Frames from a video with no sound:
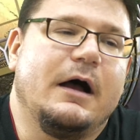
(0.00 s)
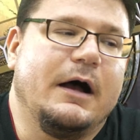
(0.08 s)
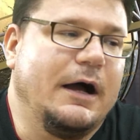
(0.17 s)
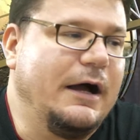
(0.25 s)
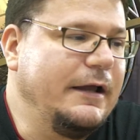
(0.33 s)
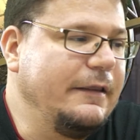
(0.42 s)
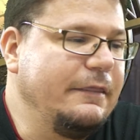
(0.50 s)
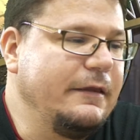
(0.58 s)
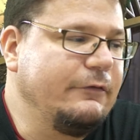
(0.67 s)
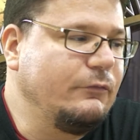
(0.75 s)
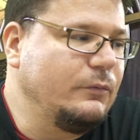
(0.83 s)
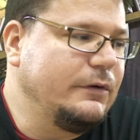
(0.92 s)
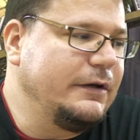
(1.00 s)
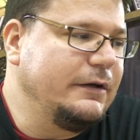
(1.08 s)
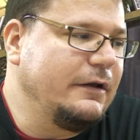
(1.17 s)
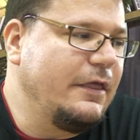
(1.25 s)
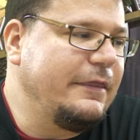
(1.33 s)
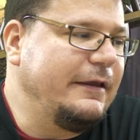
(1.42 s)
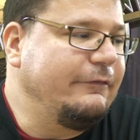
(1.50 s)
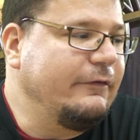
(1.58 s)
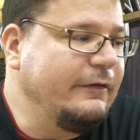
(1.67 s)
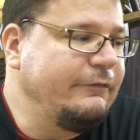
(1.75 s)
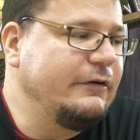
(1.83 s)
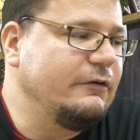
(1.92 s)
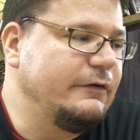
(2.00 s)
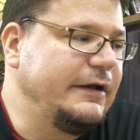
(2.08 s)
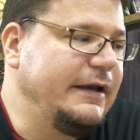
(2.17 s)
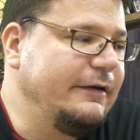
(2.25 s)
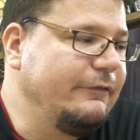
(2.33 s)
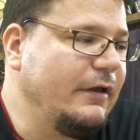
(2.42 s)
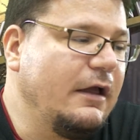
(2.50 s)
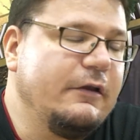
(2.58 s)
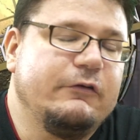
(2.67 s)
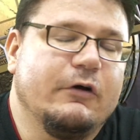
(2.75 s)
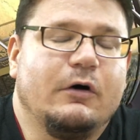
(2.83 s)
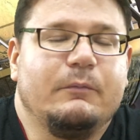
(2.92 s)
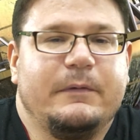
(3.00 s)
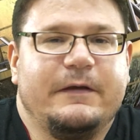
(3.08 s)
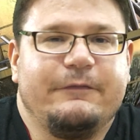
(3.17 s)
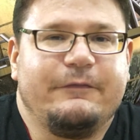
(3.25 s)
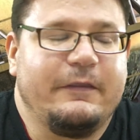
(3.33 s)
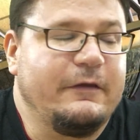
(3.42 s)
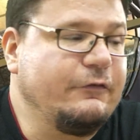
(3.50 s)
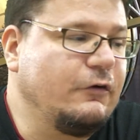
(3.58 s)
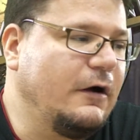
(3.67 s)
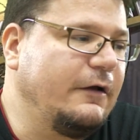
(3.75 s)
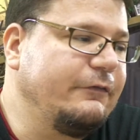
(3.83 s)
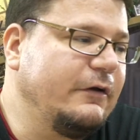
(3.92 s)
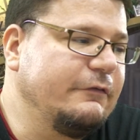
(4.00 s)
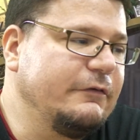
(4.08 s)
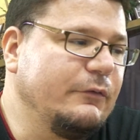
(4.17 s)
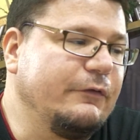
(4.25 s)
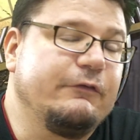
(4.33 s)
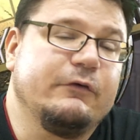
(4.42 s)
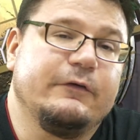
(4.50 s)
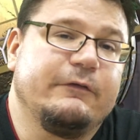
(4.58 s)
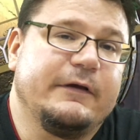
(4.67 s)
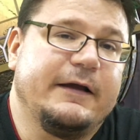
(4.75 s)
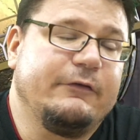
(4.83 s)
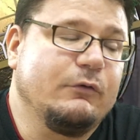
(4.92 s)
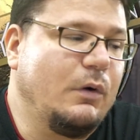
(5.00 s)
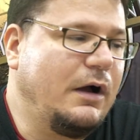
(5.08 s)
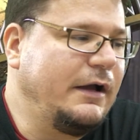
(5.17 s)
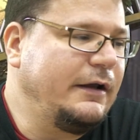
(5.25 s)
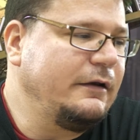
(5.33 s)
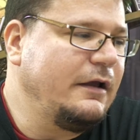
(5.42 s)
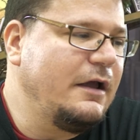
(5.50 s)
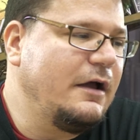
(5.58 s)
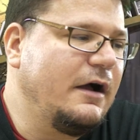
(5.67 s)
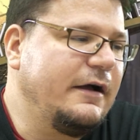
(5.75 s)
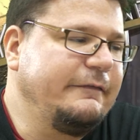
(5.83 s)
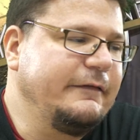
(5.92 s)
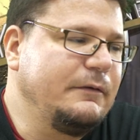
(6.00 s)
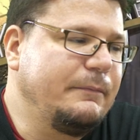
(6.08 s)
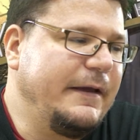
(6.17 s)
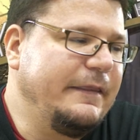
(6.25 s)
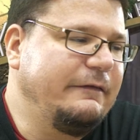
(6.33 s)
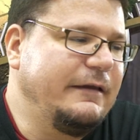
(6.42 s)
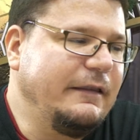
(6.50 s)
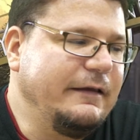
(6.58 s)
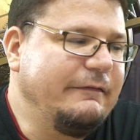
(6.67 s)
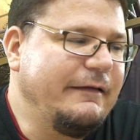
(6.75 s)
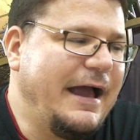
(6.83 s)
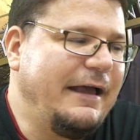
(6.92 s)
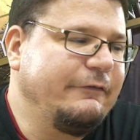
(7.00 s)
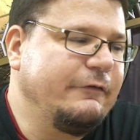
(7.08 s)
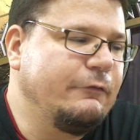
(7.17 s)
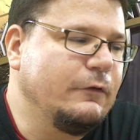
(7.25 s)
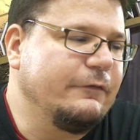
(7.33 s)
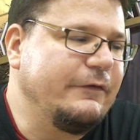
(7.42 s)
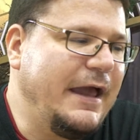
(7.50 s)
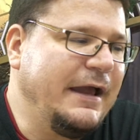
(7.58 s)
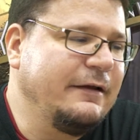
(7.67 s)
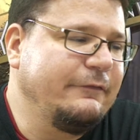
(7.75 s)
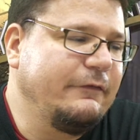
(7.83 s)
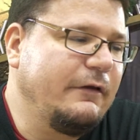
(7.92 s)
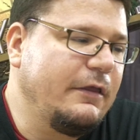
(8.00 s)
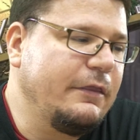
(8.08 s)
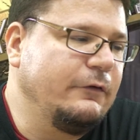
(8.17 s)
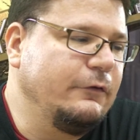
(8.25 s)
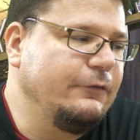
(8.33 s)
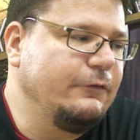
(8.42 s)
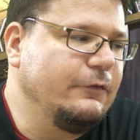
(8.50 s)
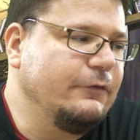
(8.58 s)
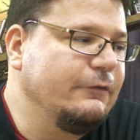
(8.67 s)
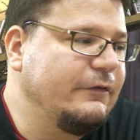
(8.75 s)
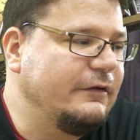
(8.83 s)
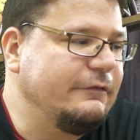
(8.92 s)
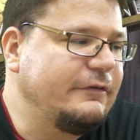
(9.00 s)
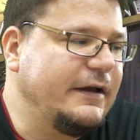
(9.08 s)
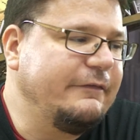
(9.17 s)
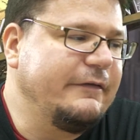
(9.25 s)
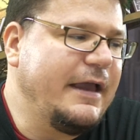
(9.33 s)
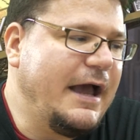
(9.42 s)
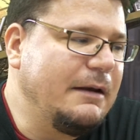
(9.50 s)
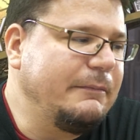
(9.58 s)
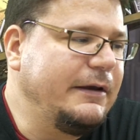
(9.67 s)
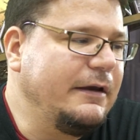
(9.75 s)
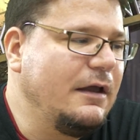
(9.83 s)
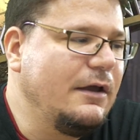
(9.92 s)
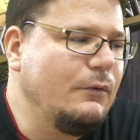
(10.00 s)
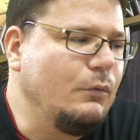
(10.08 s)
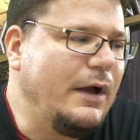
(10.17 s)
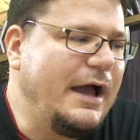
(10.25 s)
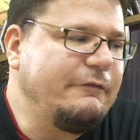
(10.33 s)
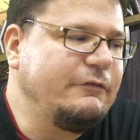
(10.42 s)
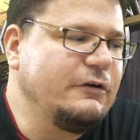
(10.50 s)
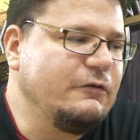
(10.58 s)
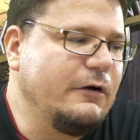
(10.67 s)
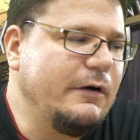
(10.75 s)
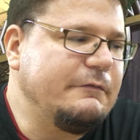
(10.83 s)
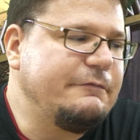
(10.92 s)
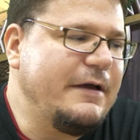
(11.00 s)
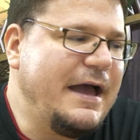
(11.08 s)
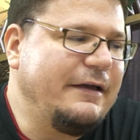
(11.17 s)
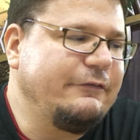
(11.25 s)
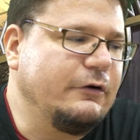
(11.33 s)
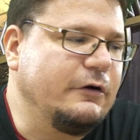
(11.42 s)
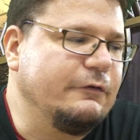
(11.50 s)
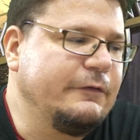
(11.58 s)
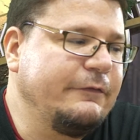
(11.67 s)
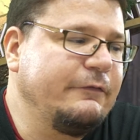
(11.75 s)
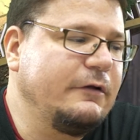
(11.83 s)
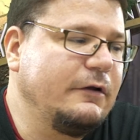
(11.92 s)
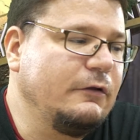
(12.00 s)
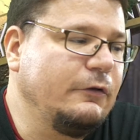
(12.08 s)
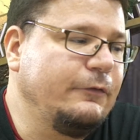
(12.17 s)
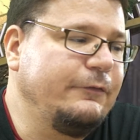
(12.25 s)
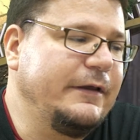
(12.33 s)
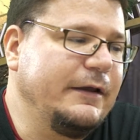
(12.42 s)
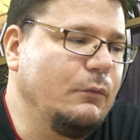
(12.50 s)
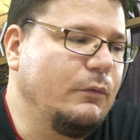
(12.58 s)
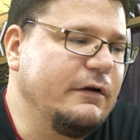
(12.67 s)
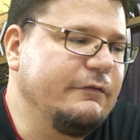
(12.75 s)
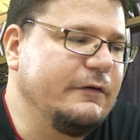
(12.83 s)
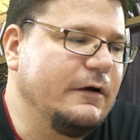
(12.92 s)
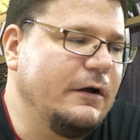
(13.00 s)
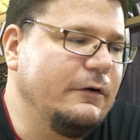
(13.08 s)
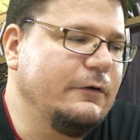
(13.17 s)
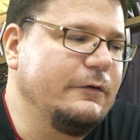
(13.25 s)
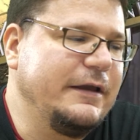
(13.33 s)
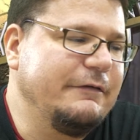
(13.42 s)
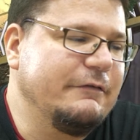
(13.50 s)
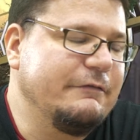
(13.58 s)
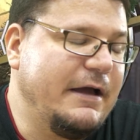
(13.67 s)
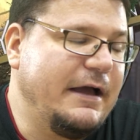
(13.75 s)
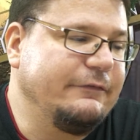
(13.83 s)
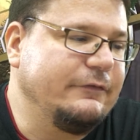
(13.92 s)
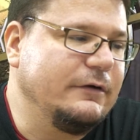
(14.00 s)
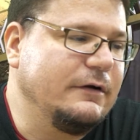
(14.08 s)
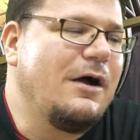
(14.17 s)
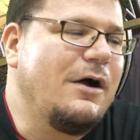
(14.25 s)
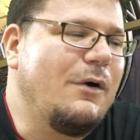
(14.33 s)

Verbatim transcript: Uh, and this one, the solicit reads, don't miss this crossover with Suicide Squad Hunted by the deadly Task Force X, the new students of Titans Academy will have to grow up fast or risk losing one of their own even faster.